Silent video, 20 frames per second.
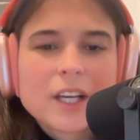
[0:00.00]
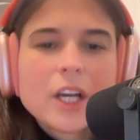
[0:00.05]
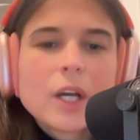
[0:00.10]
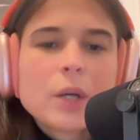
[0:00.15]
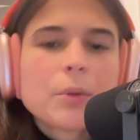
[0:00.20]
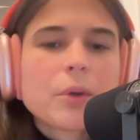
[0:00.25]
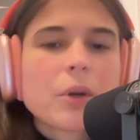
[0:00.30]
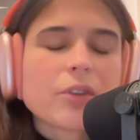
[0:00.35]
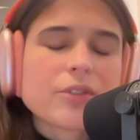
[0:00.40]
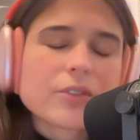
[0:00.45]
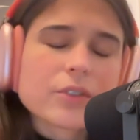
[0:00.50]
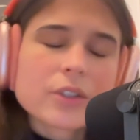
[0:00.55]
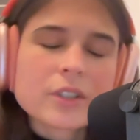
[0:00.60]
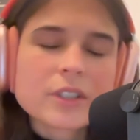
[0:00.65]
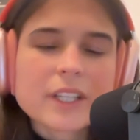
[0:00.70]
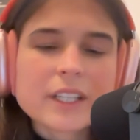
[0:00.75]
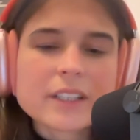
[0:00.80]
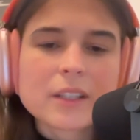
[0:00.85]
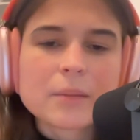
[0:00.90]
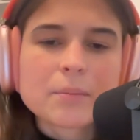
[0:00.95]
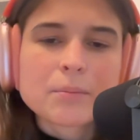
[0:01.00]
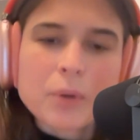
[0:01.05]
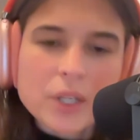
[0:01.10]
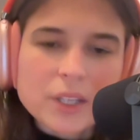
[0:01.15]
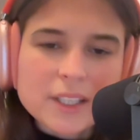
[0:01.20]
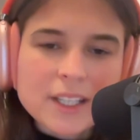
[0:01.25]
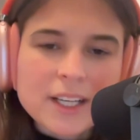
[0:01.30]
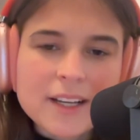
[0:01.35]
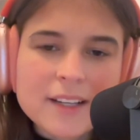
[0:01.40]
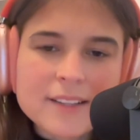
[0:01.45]
We also conducted
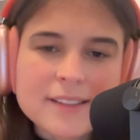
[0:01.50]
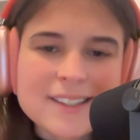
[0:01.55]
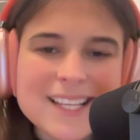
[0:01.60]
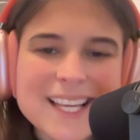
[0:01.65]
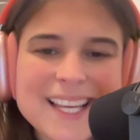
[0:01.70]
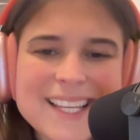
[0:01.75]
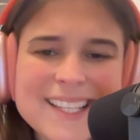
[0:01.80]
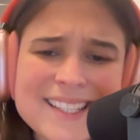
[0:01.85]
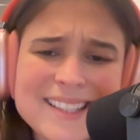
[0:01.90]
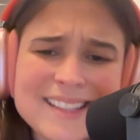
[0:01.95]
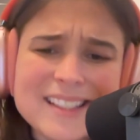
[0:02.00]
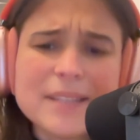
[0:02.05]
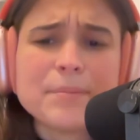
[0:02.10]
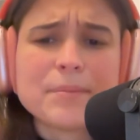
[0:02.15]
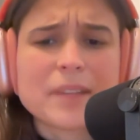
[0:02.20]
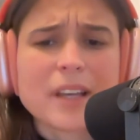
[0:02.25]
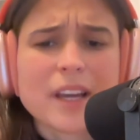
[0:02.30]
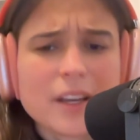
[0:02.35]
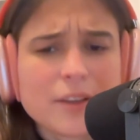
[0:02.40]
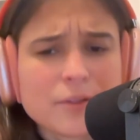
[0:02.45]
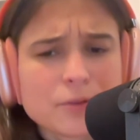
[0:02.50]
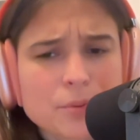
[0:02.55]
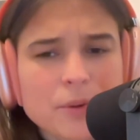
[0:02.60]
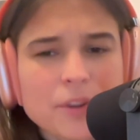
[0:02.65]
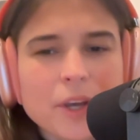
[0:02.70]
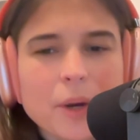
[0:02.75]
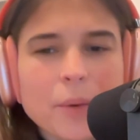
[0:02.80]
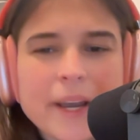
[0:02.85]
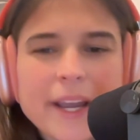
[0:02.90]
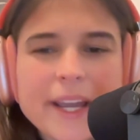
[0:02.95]
podcasts and deep dives
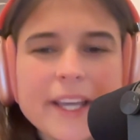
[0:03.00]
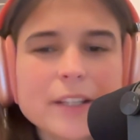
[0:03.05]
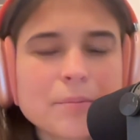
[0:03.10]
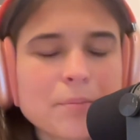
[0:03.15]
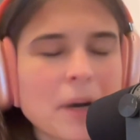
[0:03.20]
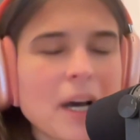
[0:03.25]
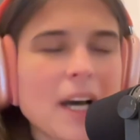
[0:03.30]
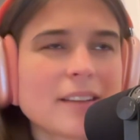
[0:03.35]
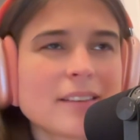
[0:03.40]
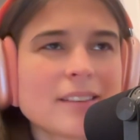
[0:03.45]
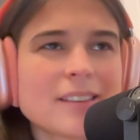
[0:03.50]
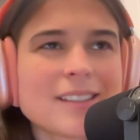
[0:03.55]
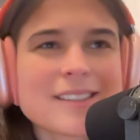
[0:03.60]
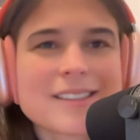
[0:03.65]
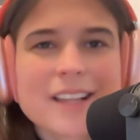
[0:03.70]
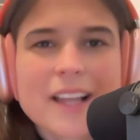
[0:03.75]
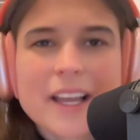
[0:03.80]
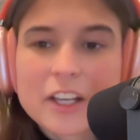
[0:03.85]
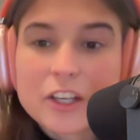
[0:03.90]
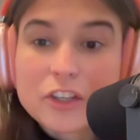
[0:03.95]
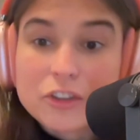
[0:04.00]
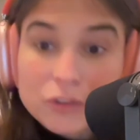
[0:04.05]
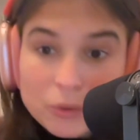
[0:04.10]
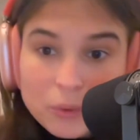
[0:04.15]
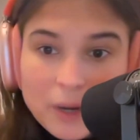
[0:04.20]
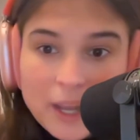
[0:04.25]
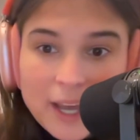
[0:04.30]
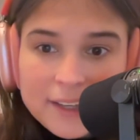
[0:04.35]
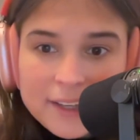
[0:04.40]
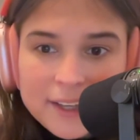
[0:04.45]
with our 8 partners like
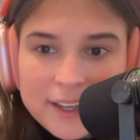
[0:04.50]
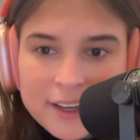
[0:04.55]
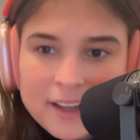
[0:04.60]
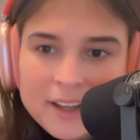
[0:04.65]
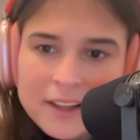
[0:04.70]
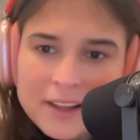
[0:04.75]
Solana,